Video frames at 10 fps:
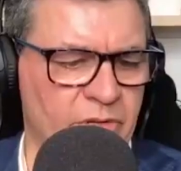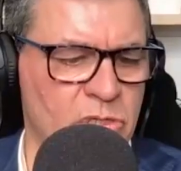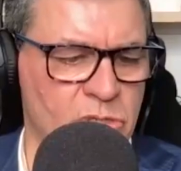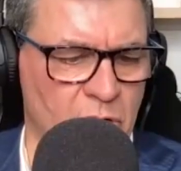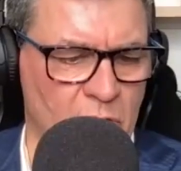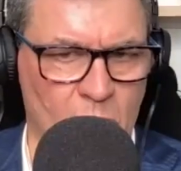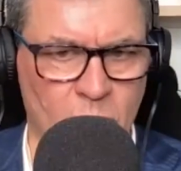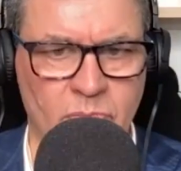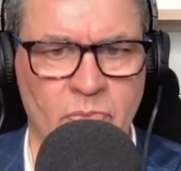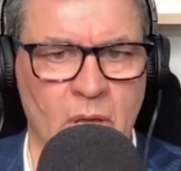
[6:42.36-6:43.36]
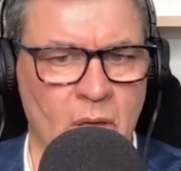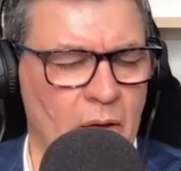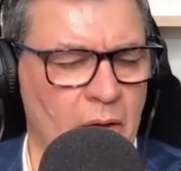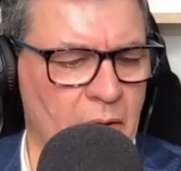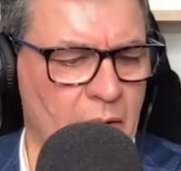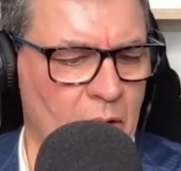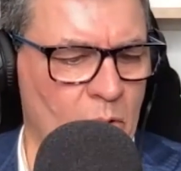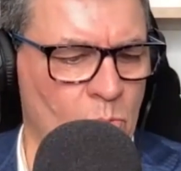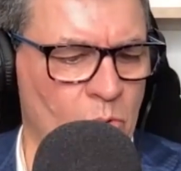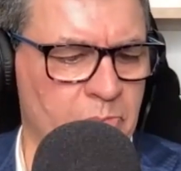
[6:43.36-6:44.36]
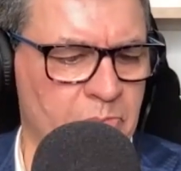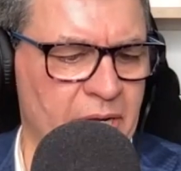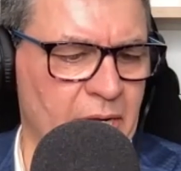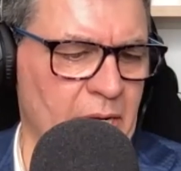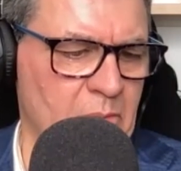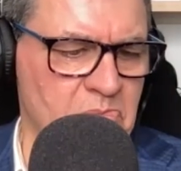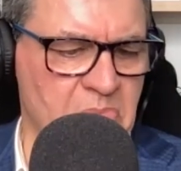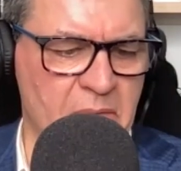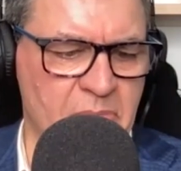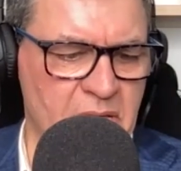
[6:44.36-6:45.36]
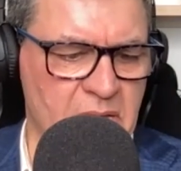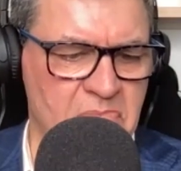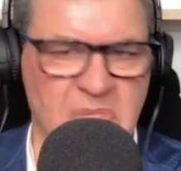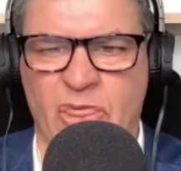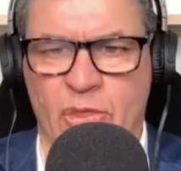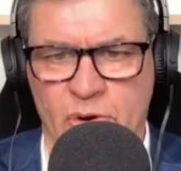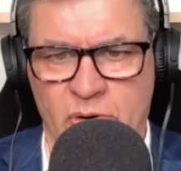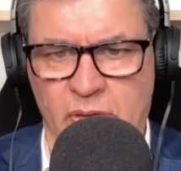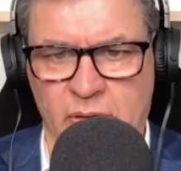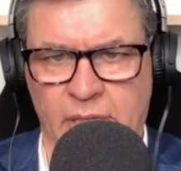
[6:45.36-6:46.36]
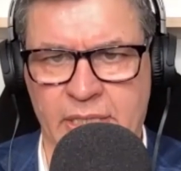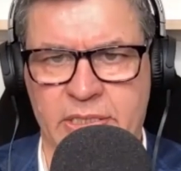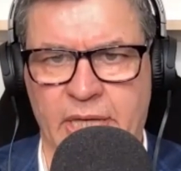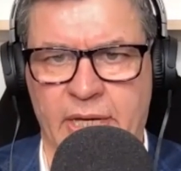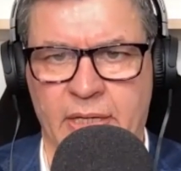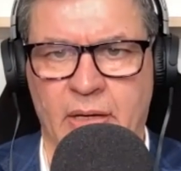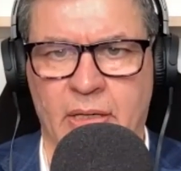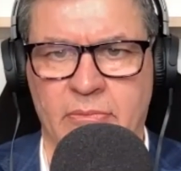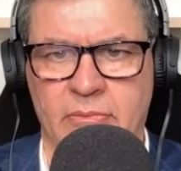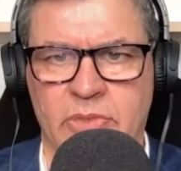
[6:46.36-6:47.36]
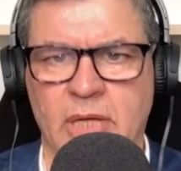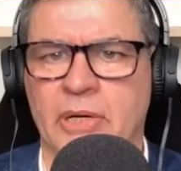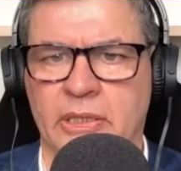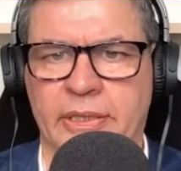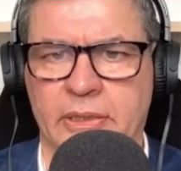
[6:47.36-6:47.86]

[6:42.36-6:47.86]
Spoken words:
the VGO would be maybe a third, let's say, typically.